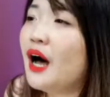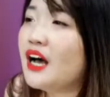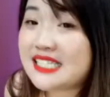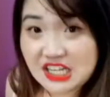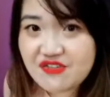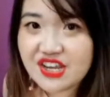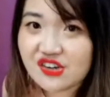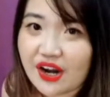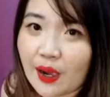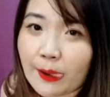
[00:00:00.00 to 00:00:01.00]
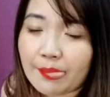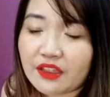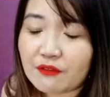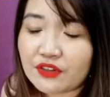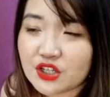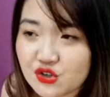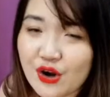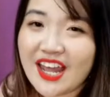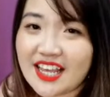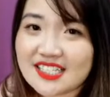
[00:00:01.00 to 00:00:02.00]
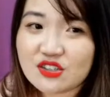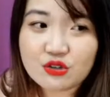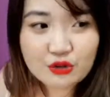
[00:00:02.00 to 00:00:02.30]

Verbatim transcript: uh, series, right? The, the trend is